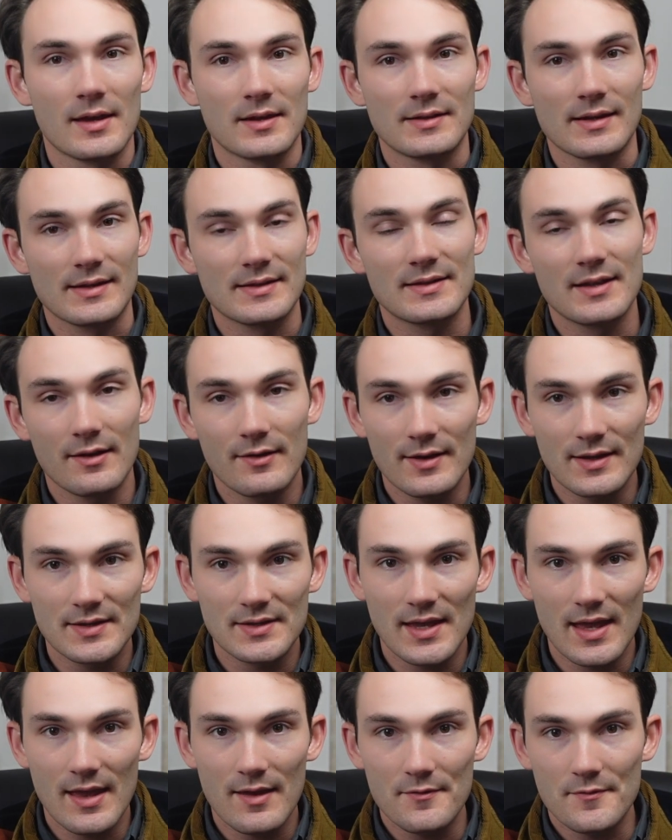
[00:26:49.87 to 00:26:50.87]
dexterity
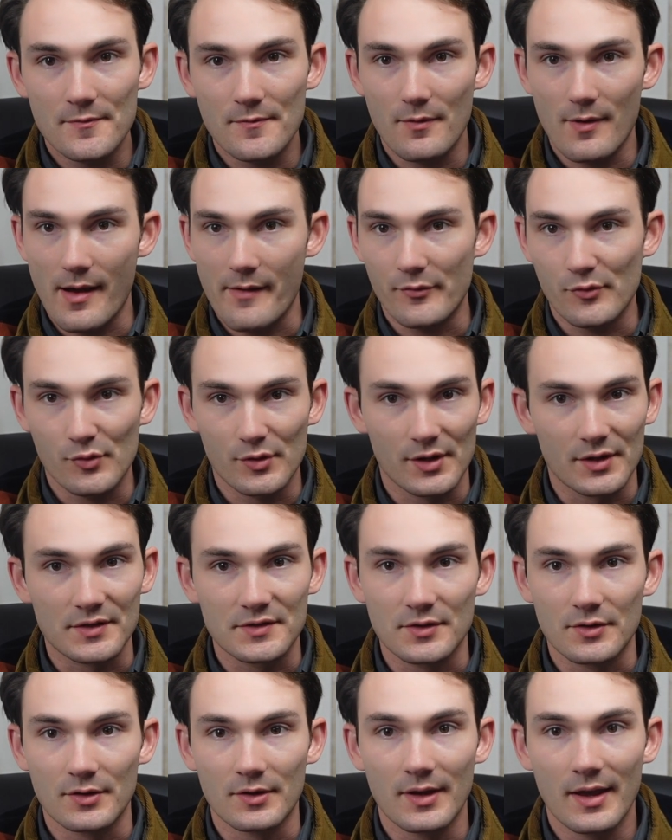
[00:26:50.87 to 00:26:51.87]
save for everyone in a
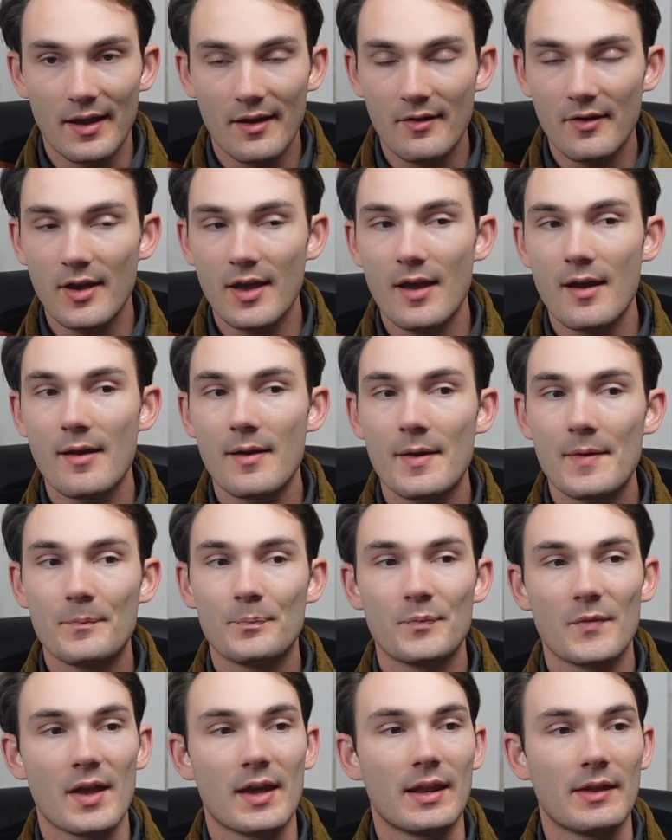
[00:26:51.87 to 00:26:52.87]
certain area,
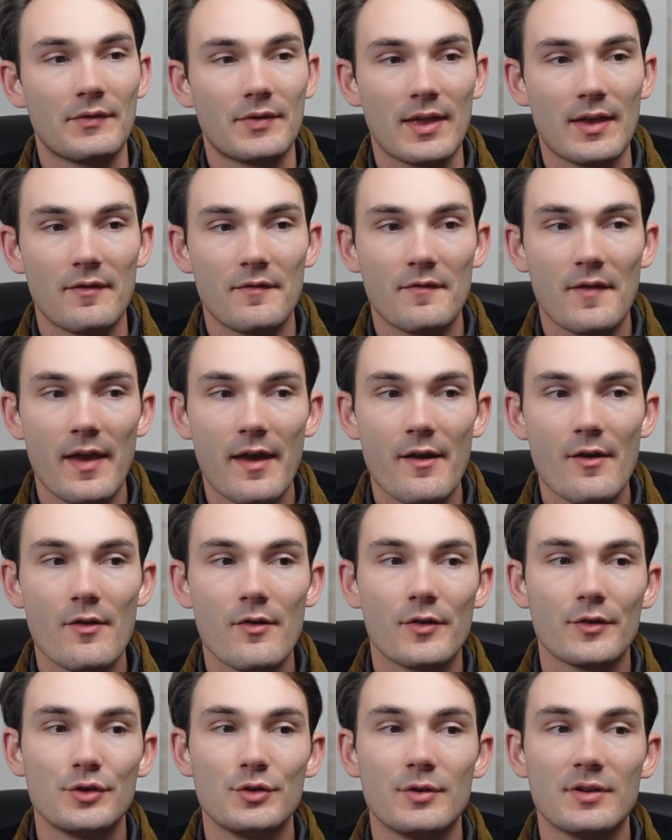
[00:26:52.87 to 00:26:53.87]
and if they fail,
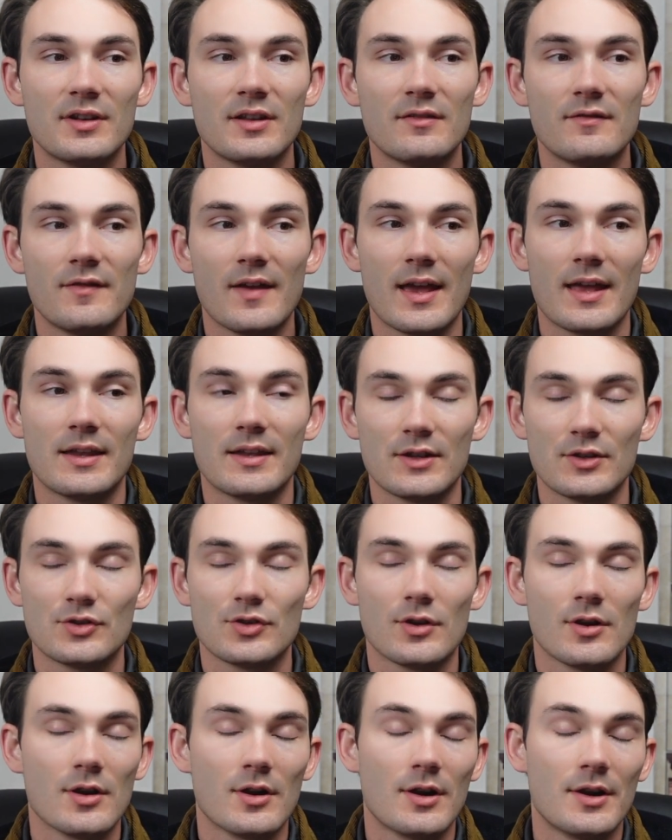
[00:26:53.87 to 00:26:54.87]
you get advantage
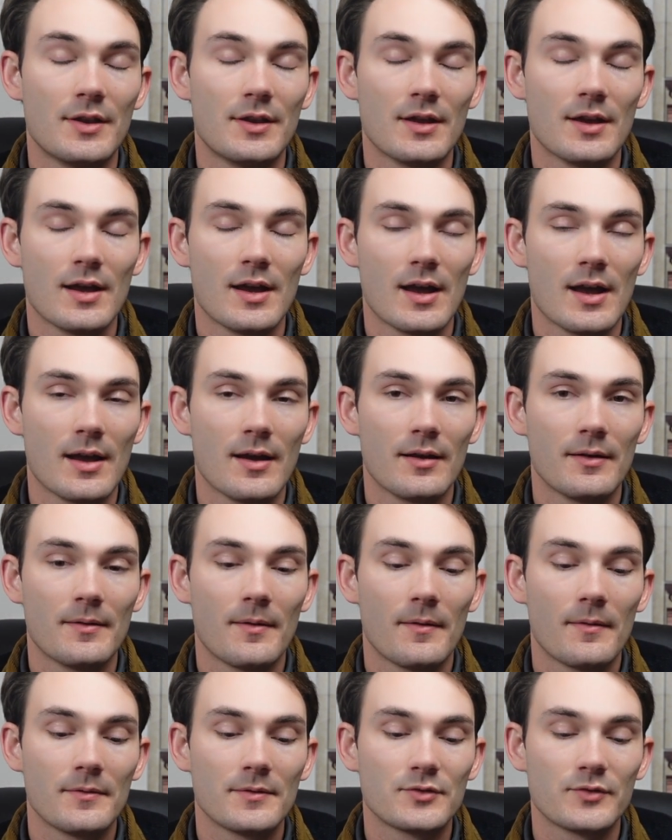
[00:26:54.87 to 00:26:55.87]
on uh,
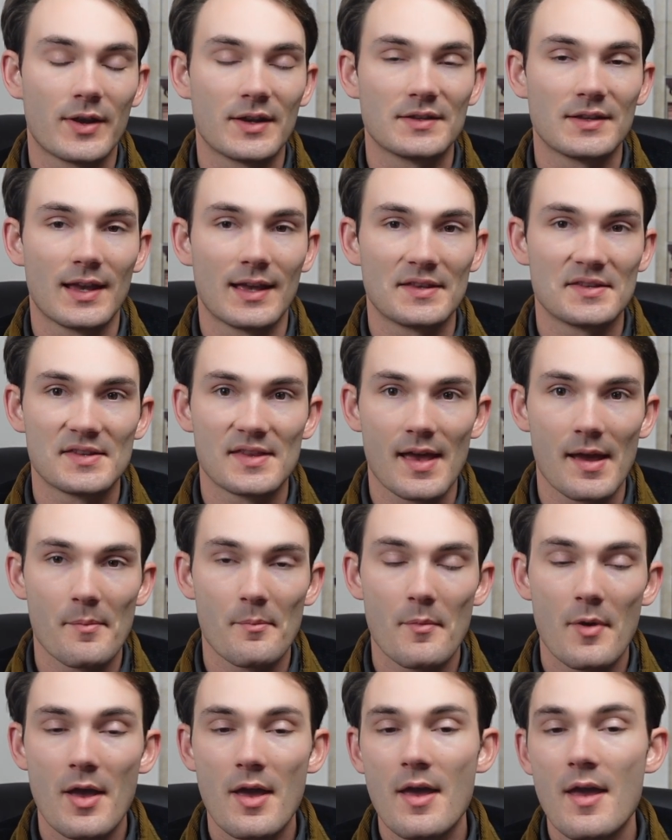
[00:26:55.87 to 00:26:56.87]
strikes against them.
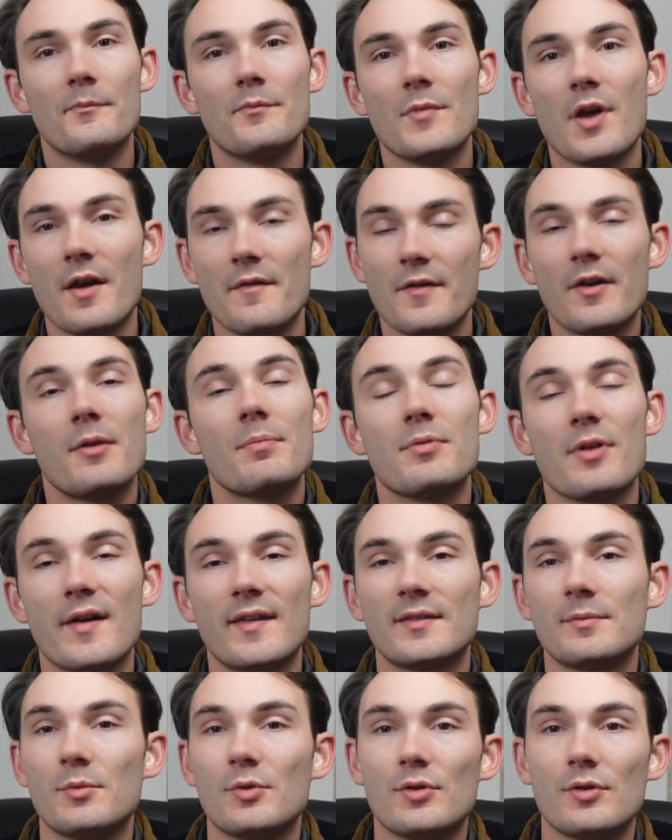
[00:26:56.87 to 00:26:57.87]
A very
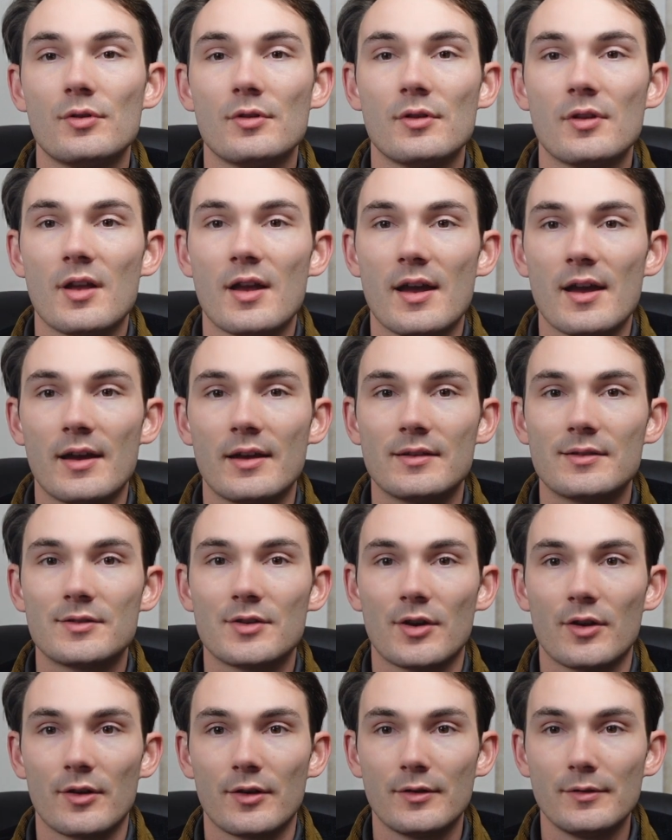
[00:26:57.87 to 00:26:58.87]
plausible uh,
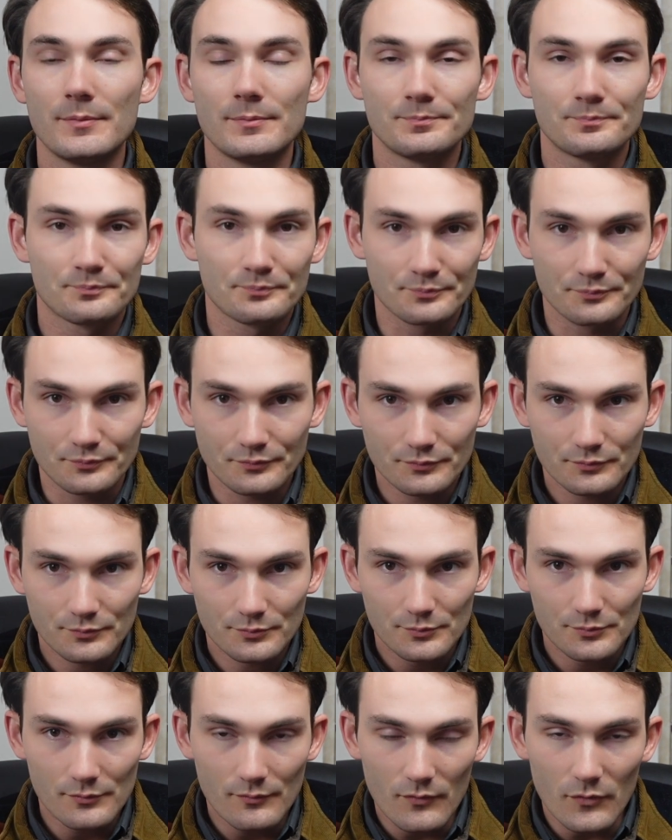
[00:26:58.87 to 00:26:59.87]
turn
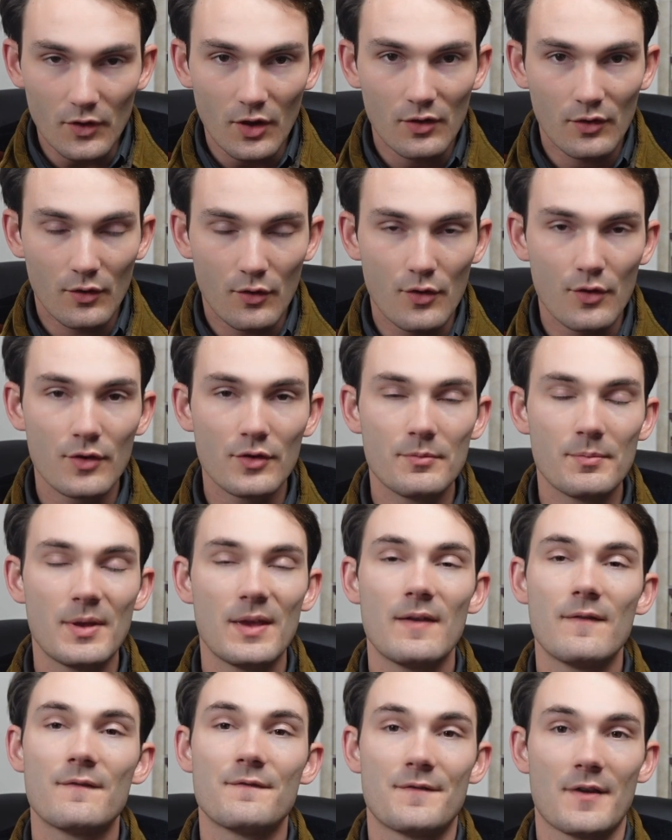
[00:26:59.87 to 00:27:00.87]
could be
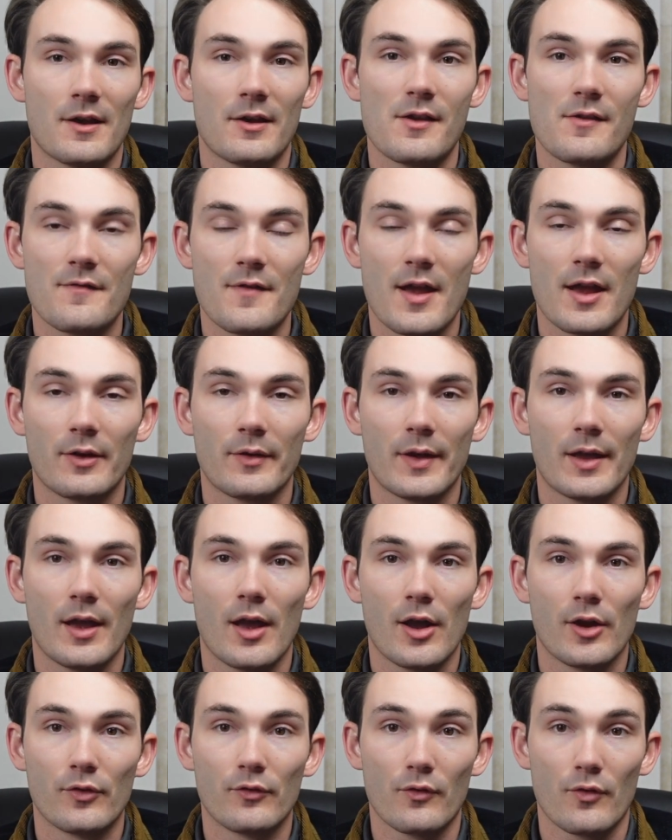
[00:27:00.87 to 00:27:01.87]
fairy firing a
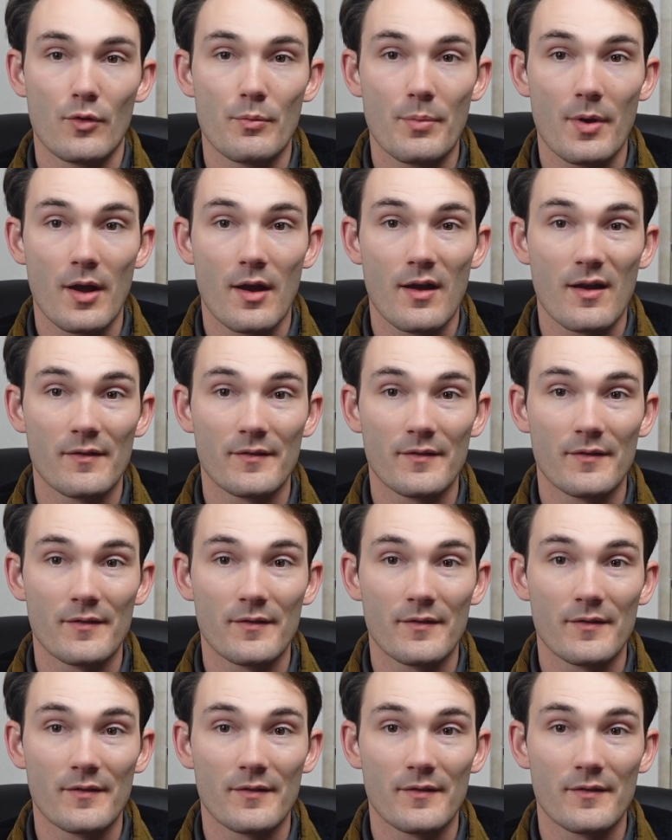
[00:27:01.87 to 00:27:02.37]
group of